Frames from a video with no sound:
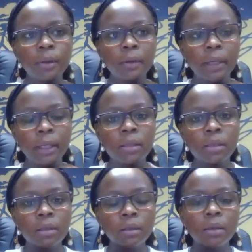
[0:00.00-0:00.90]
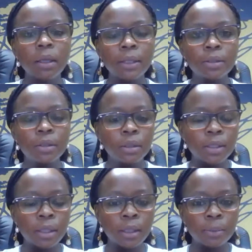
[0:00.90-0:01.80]
All right. So I
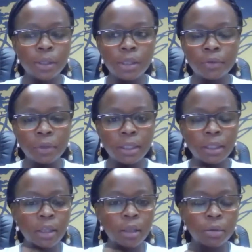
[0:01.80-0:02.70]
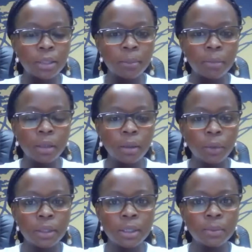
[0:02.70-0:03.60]
shouldn't just readily throw something
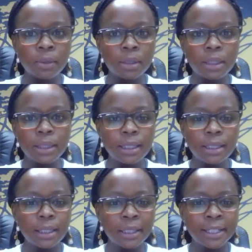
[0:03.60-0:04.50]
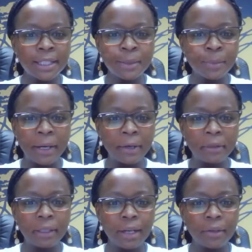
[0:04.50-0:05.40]
away just because it says that it's
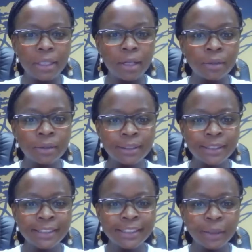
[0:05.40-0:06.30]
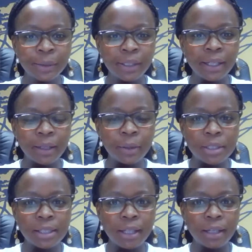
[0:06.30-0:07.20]
expiring now. Yeah,
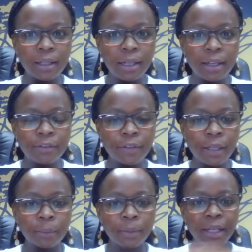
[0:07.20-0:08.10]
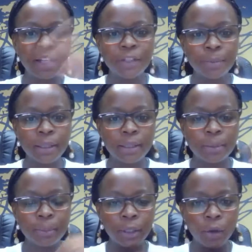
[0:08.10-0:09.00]
because then the lifespan is a
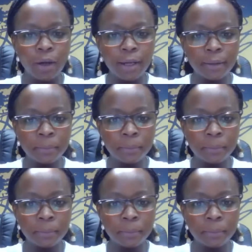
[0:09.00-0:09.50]
bit longer.